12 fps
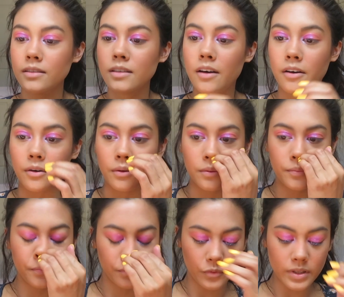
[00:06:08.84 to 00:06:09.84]
So,
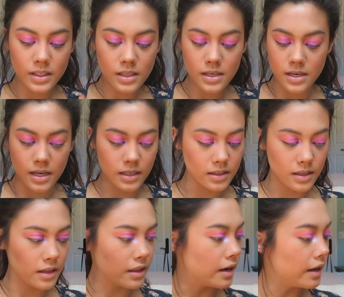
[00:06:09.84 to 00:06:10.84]
what's the next
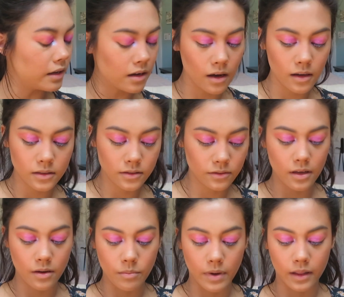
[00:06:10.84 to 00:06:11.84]
thing that I got
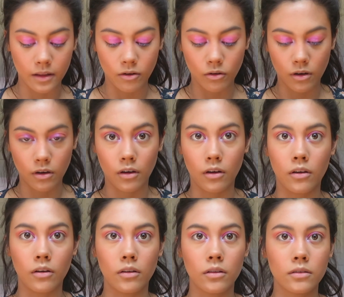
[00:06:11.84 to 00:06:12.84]
in my little
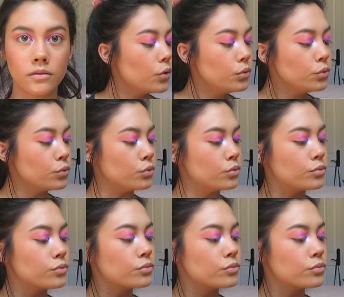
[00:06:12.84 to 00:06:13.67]
haul? Ooh,